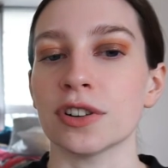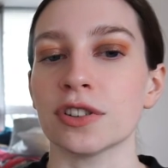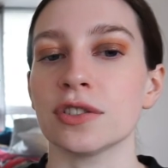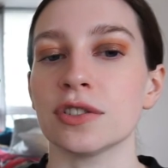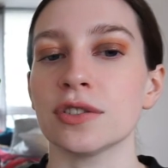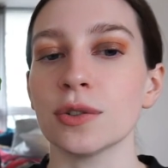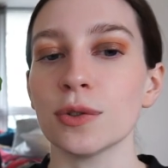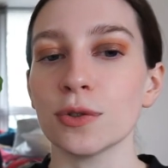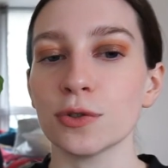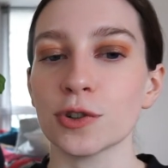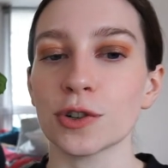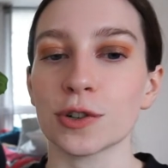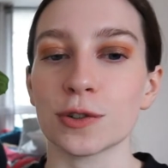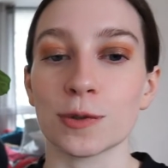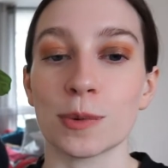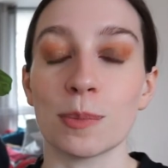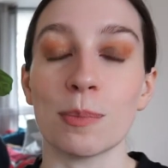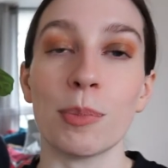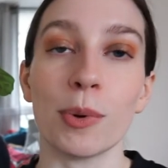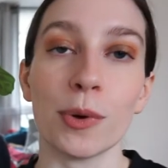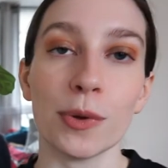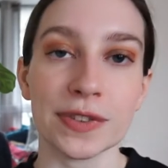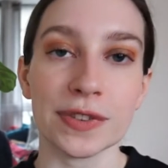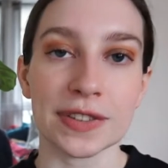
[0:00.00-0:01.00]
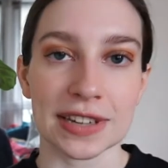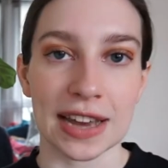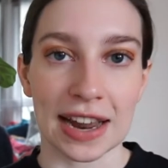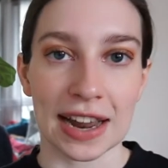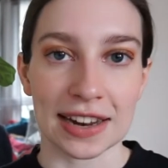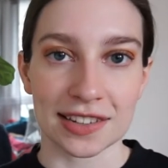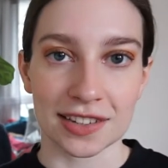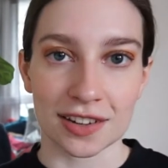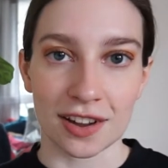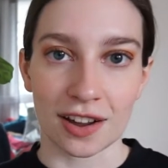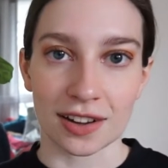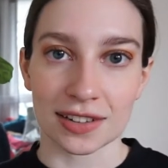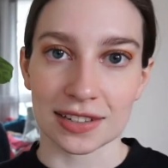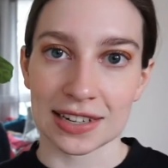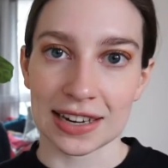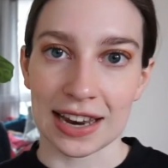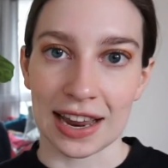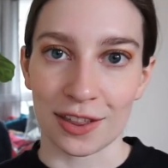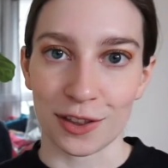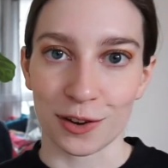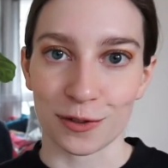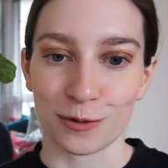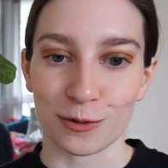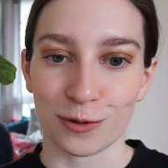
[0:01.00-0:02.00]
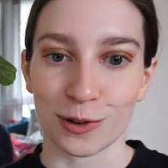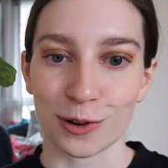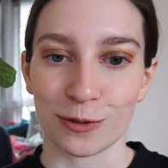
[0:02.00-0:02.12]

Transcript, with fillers: soldiers from both sides got together for a